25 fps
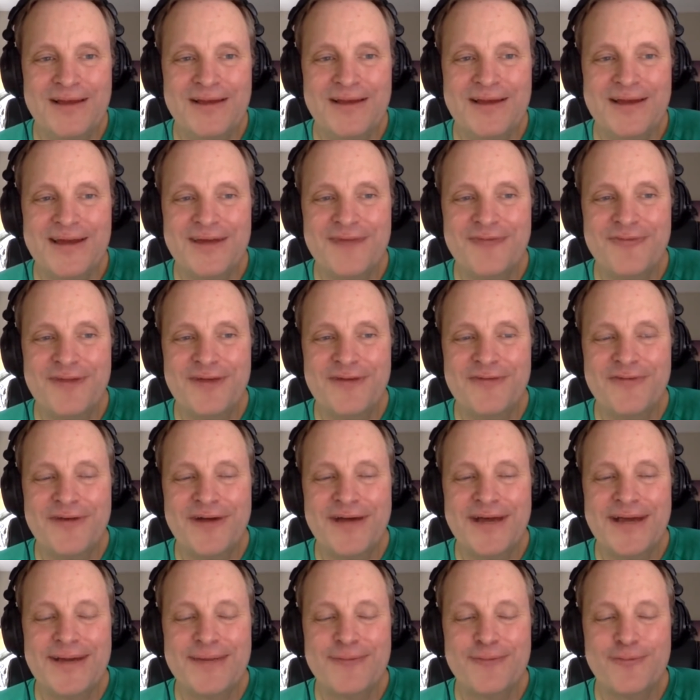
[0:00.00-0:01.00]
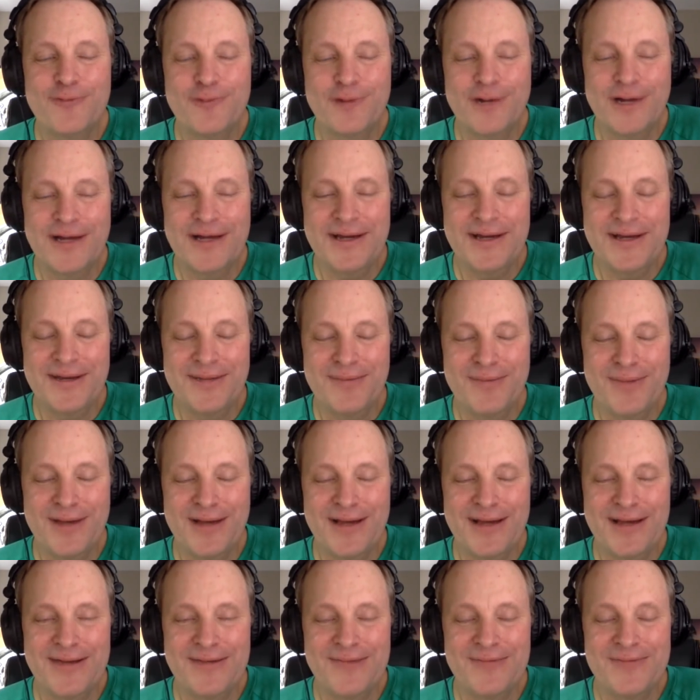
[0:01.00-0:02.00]
if I am right in
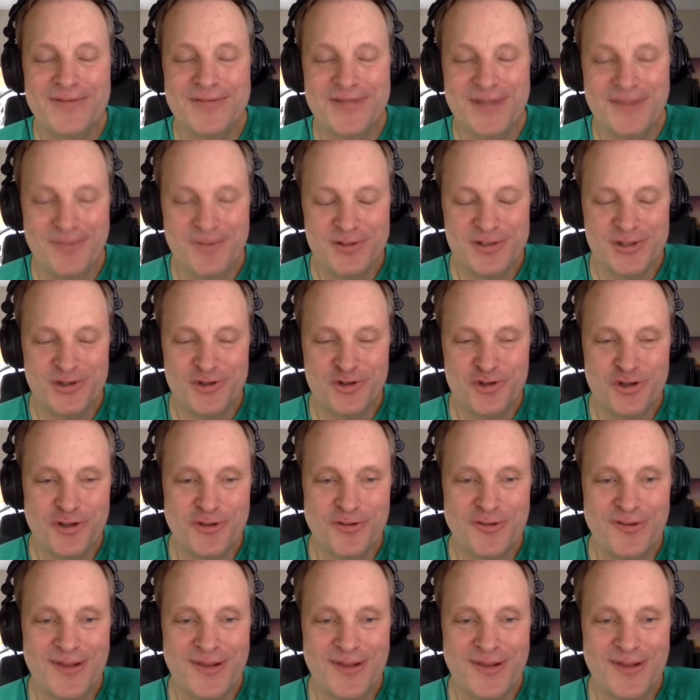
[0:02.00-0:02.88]
my supposition